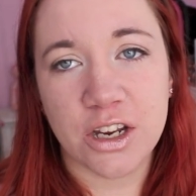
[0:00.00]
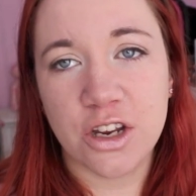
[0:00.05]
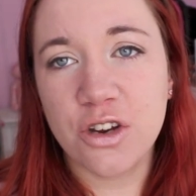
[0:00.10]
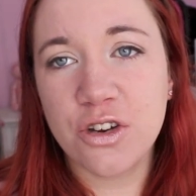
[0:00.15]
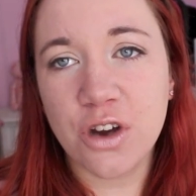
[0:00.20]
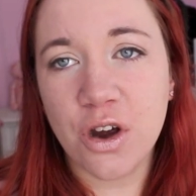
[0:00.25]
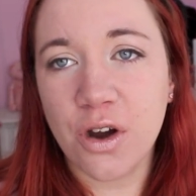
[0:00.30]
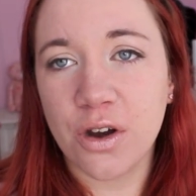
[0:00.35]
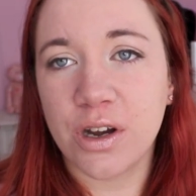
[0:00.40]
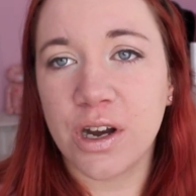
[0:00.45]
You
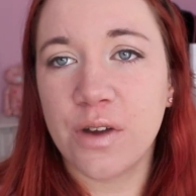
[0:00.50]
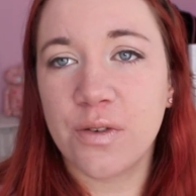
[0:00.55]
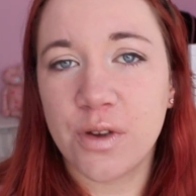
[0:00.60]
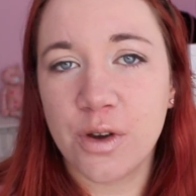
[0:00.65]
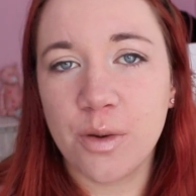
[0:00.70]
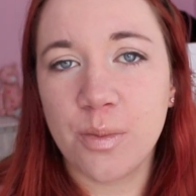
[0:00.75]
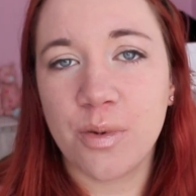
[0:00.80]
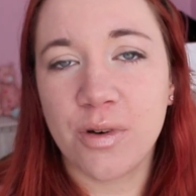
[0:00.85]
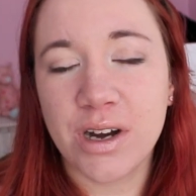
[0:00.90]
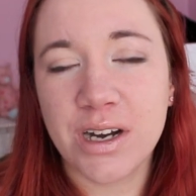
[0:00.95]
don't, if
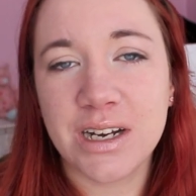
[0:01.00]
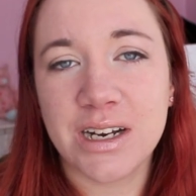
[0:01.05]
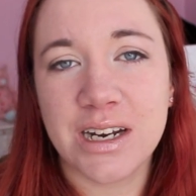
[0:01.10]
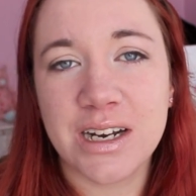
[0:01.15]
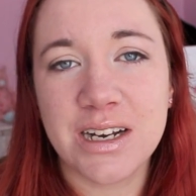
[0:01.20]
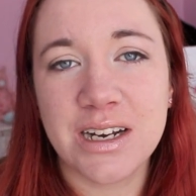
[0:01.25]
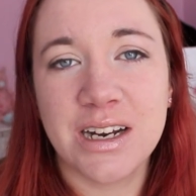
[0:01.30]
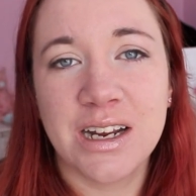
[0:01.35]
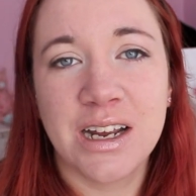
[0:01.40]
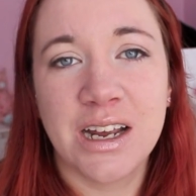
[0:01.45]
you're
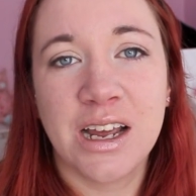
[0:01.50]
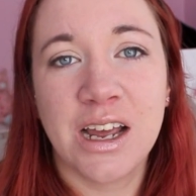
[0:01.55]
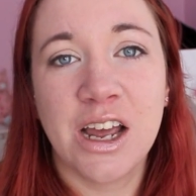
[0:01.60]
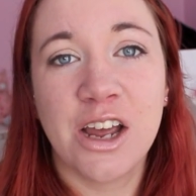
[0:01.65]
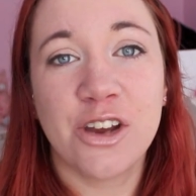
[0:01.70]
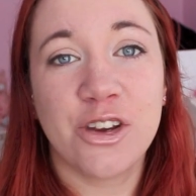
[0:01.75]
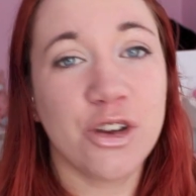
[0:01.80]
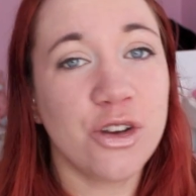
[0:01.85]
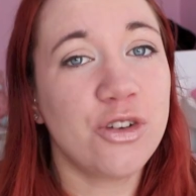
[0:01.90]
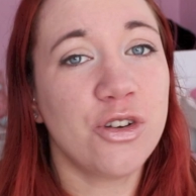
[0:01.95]
pregnant,
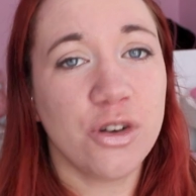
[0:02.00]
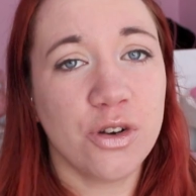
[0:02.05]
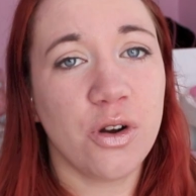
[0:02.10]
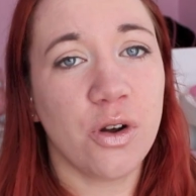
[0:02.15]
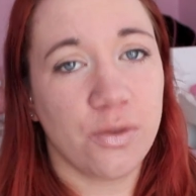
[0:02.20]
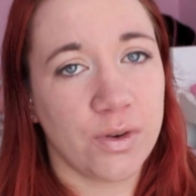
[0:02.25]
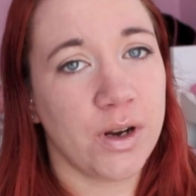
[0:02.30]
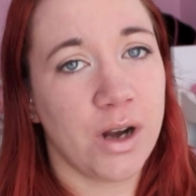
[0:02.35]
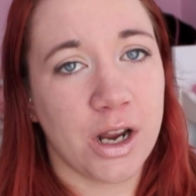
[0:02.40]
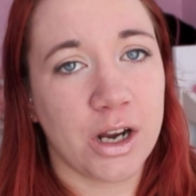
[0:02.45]
you do
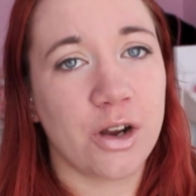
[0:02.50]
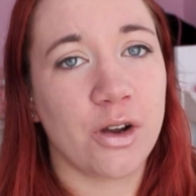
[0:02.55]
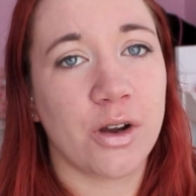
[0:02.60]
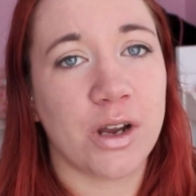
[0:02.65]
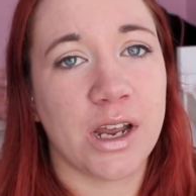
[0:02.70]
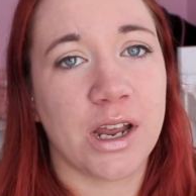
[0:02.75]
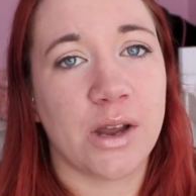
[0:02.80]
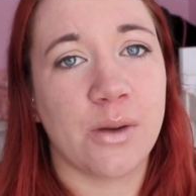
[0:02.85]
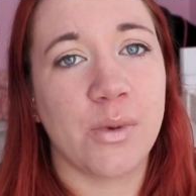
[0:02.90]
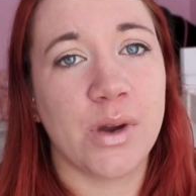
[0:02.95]
not feel like
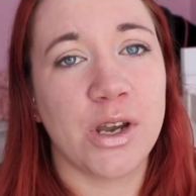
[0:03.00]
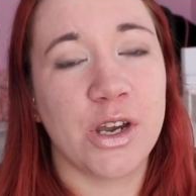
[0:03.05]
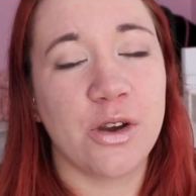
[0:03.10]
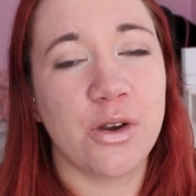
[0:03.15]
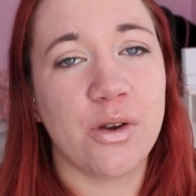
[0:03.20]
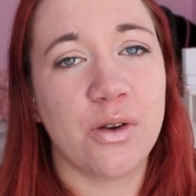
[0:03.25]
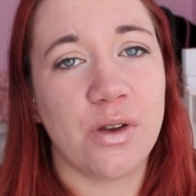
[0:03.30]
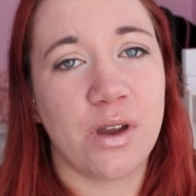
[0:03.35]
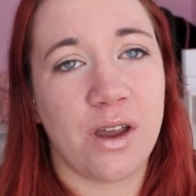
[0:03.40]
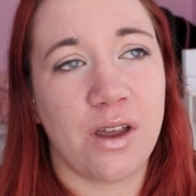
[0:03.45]
cooking when
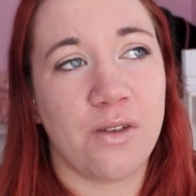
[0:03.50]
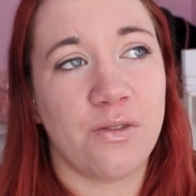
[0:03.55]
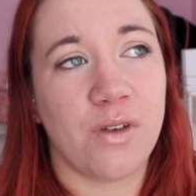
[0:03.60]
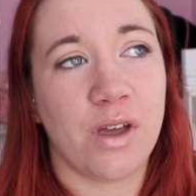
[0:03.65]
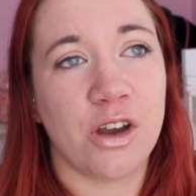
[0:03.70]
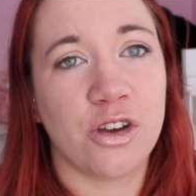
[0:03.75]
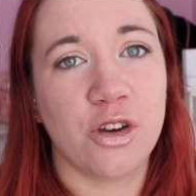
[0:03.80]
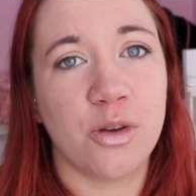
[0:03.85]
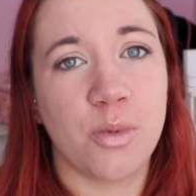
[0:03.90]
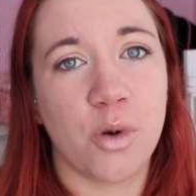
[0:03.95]
you have
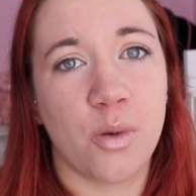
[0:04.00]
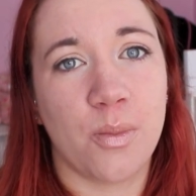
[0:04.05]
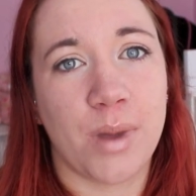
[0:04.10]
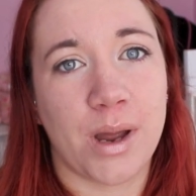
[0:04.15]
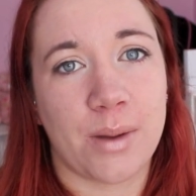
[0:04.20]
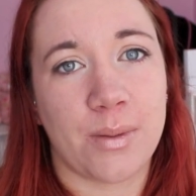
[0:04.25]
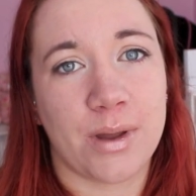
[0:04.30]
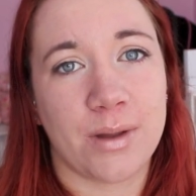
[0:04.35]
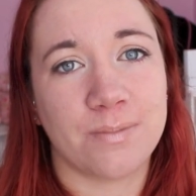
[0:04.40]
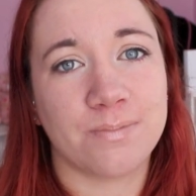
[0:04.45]
a newborn
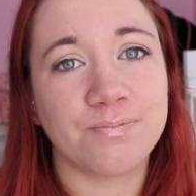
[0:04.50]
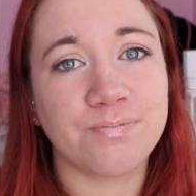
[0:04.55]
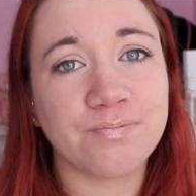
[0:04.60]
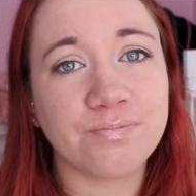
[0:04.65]
baby.